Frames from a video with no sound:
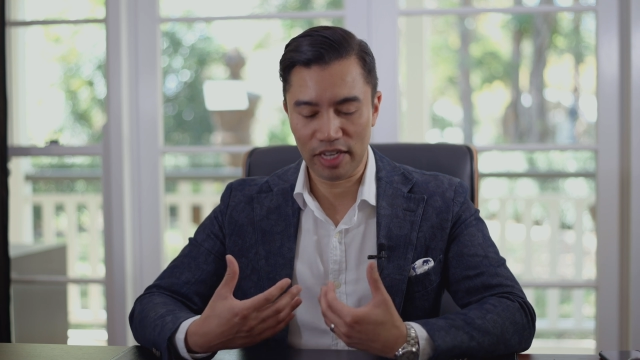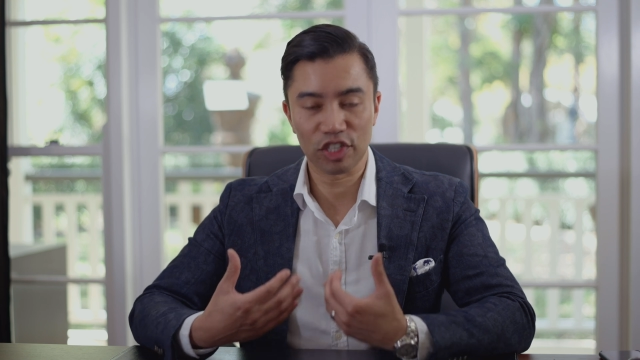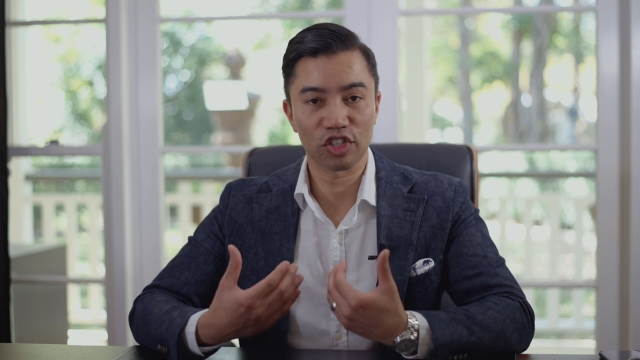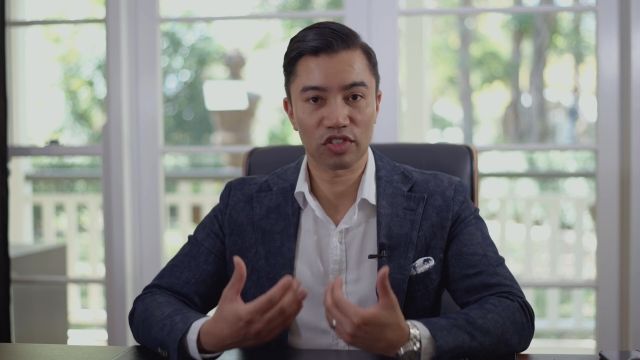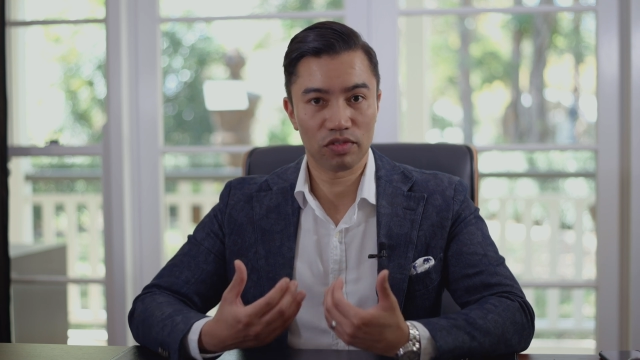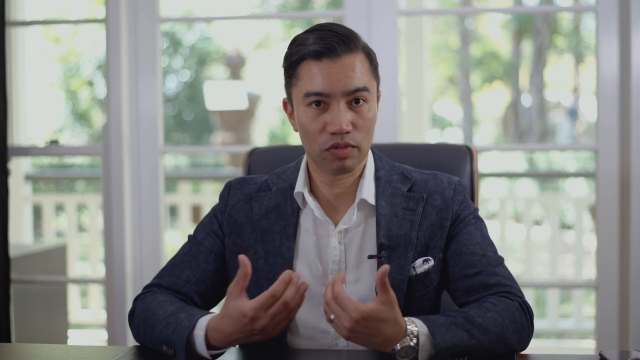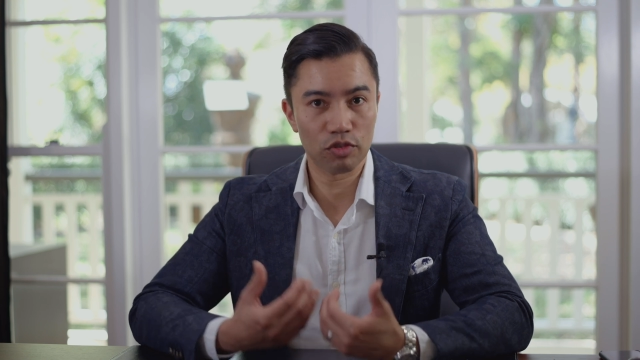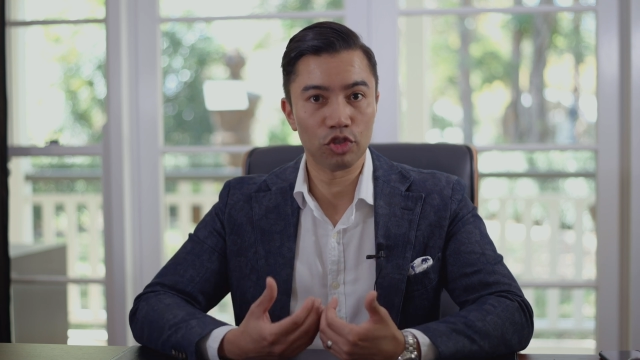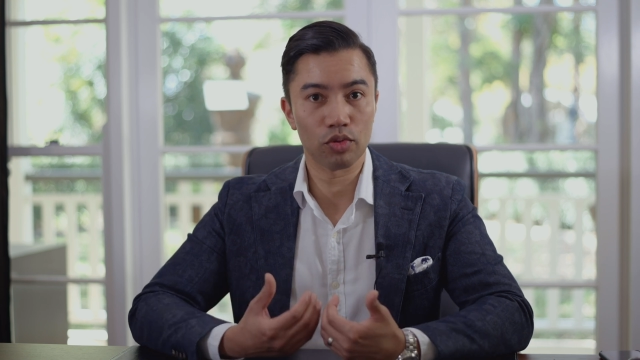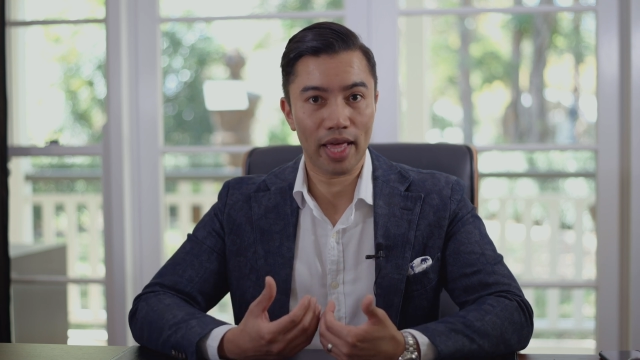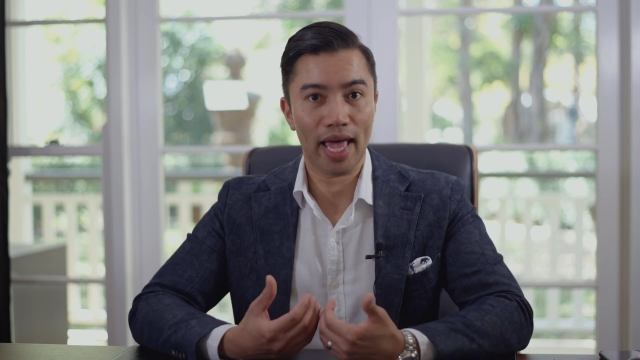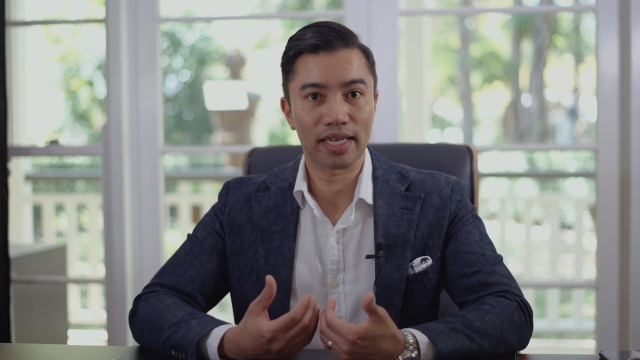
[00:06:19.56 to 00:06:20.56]
just
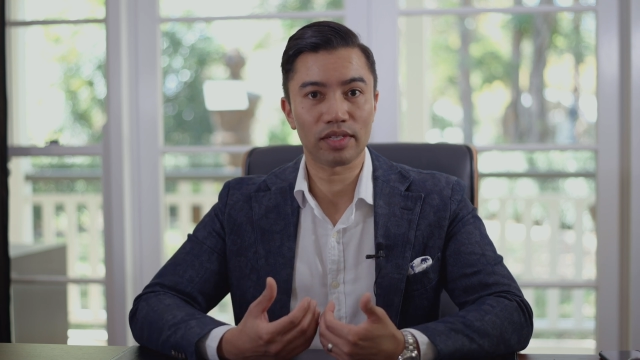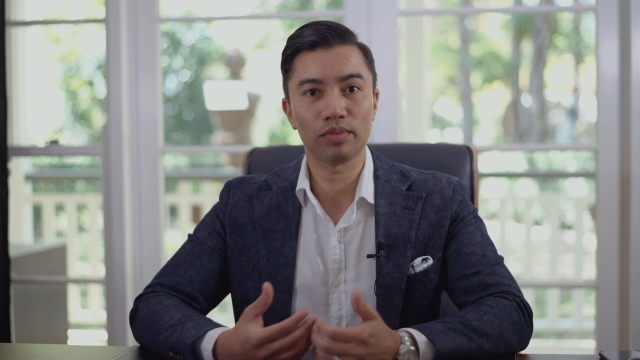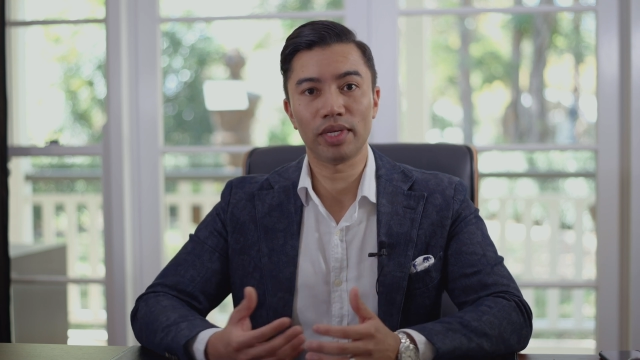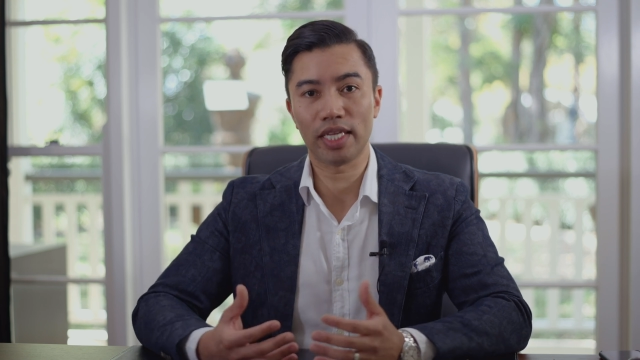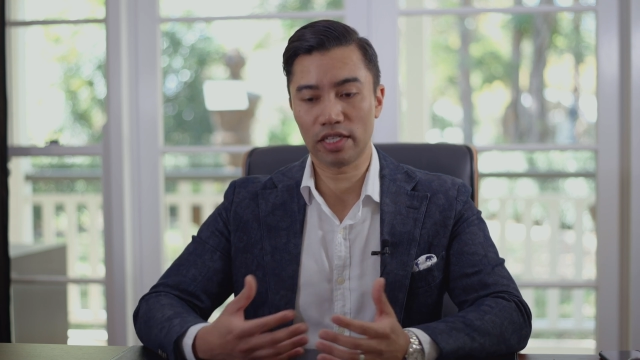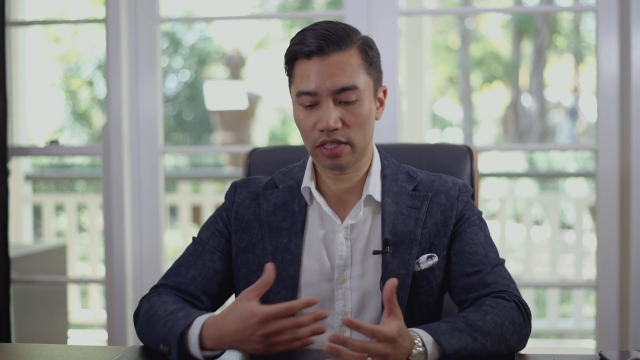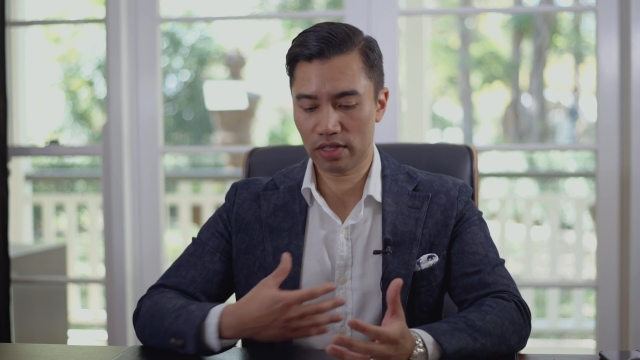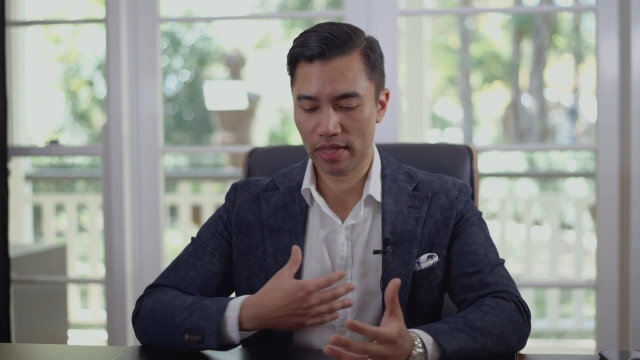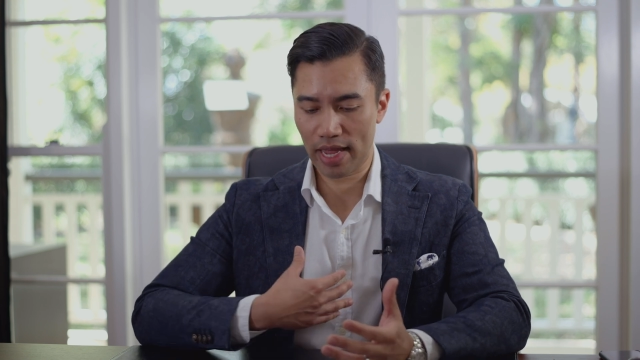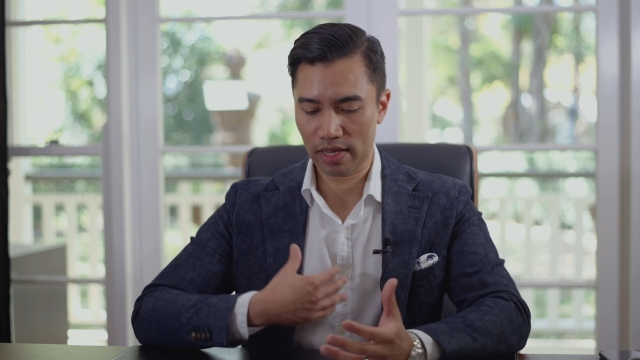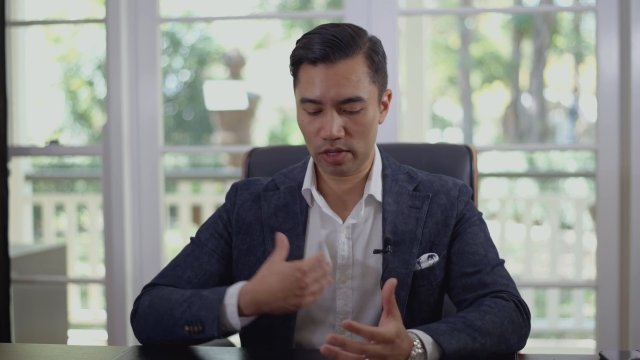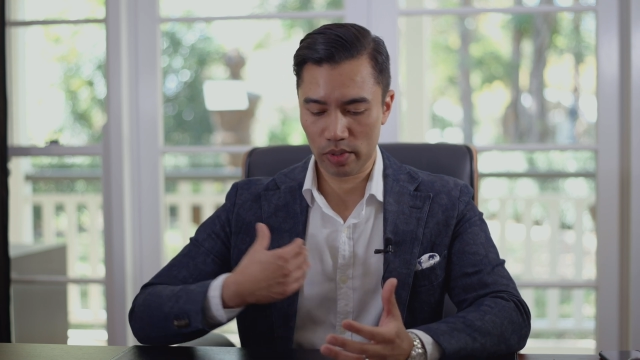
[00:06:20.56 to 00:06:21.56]
do that. We need to
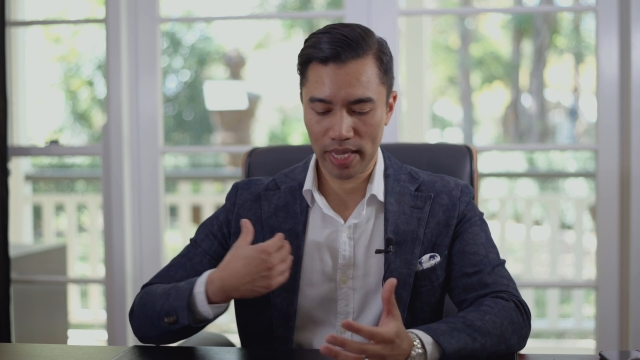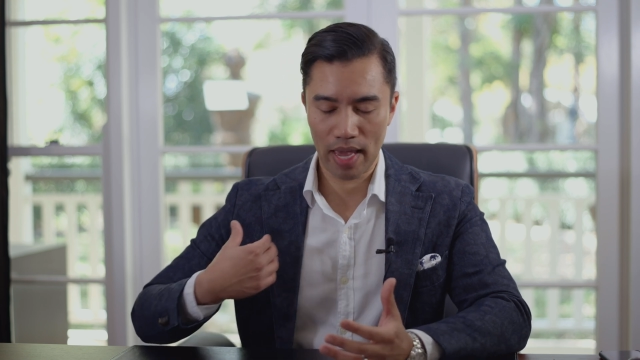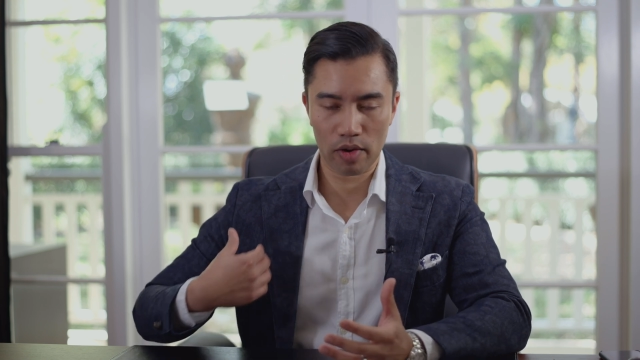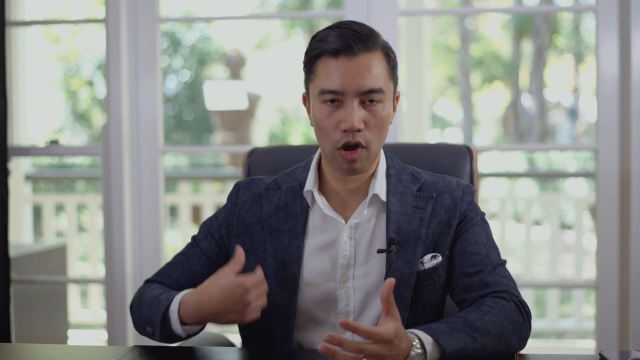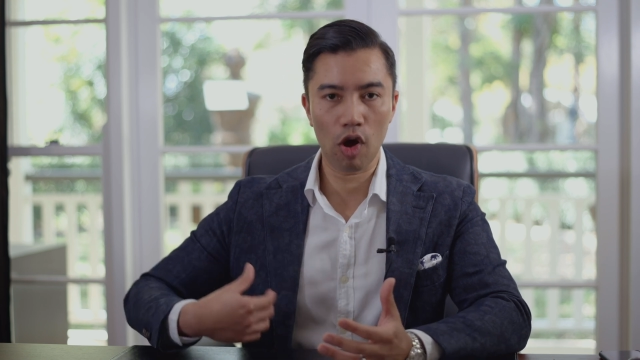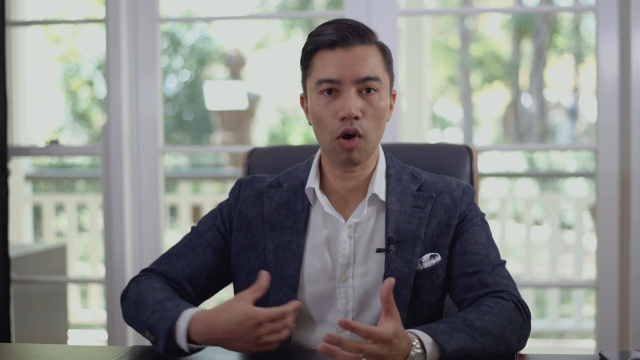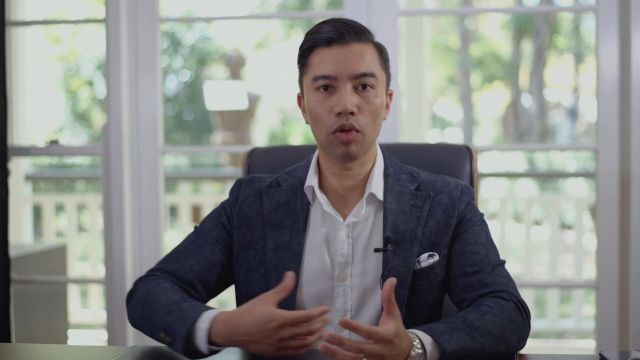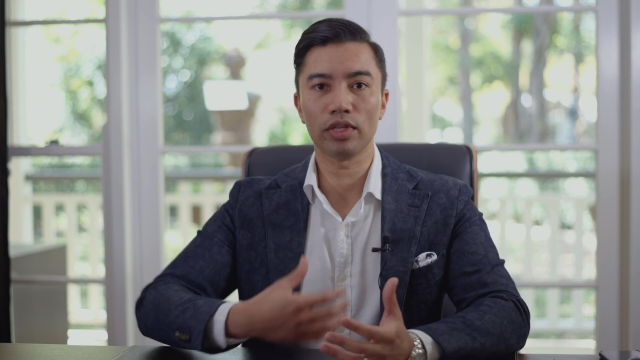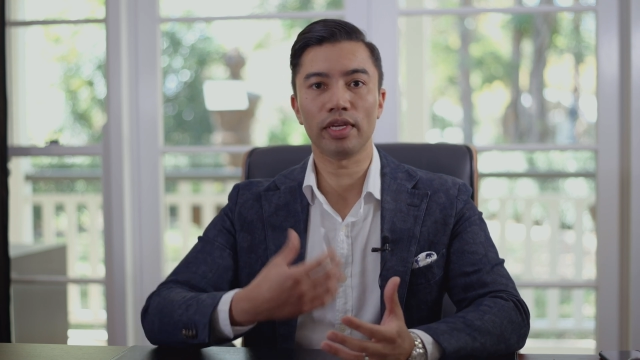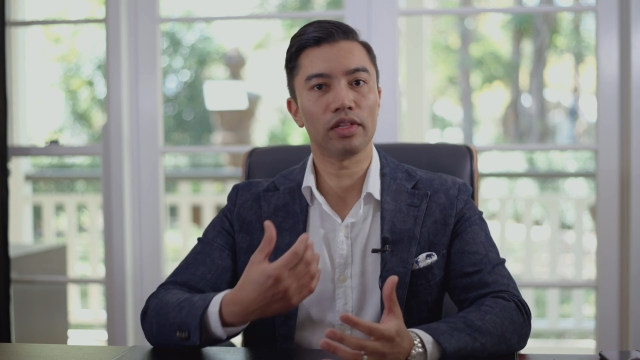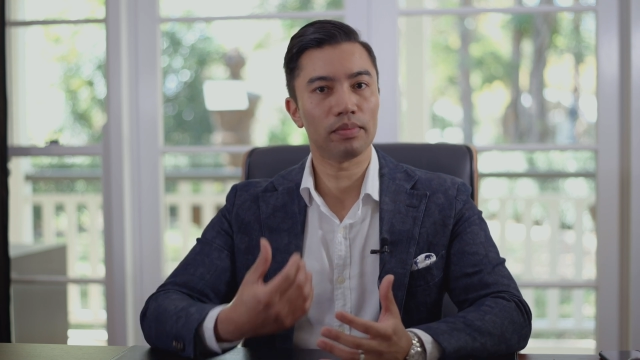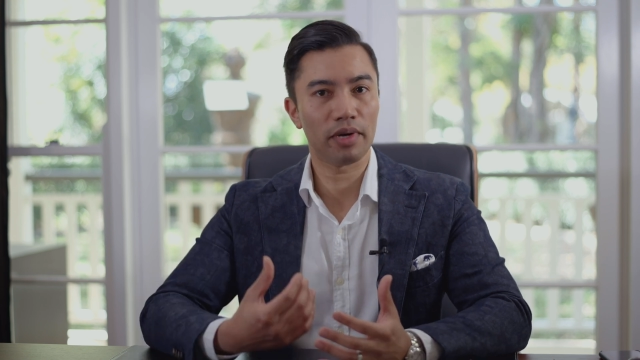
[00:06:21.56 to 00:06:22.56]
take into account all
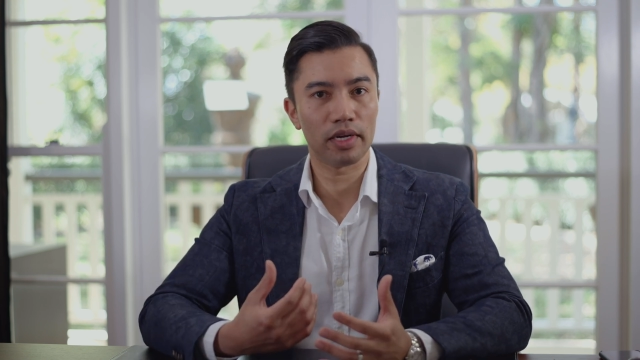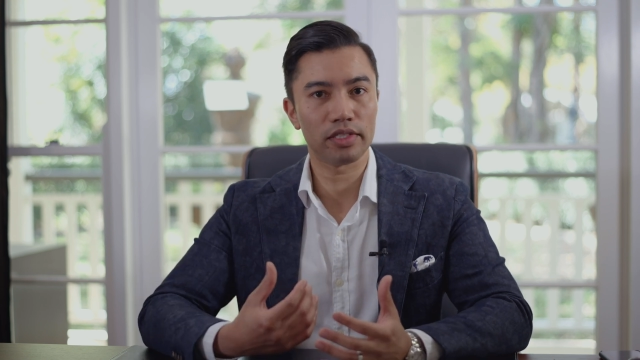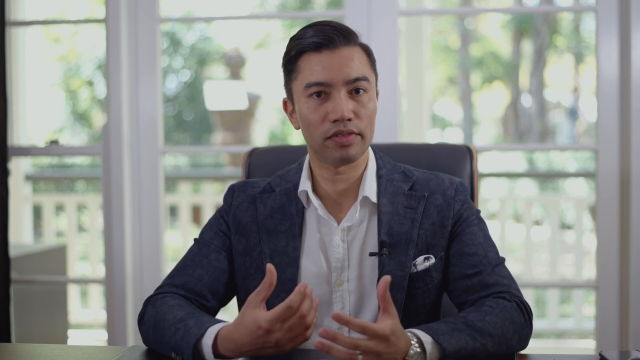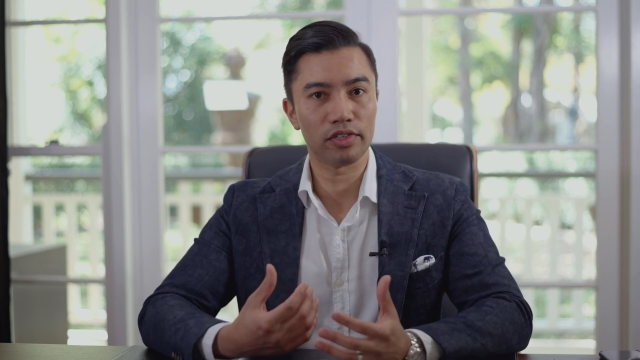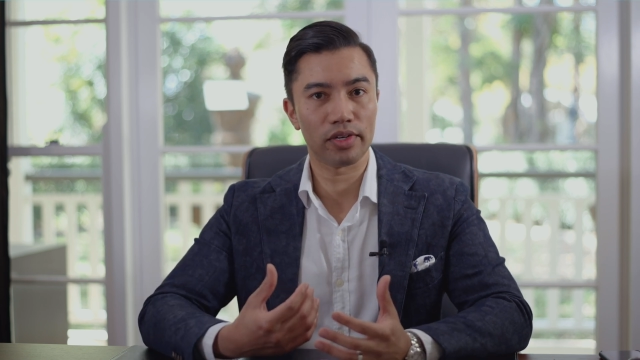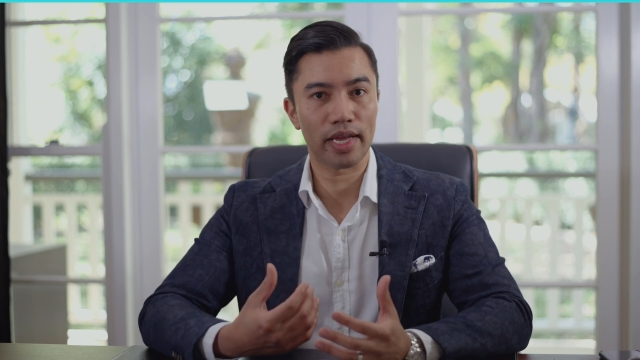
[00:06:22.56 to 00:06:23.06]
the other parts of your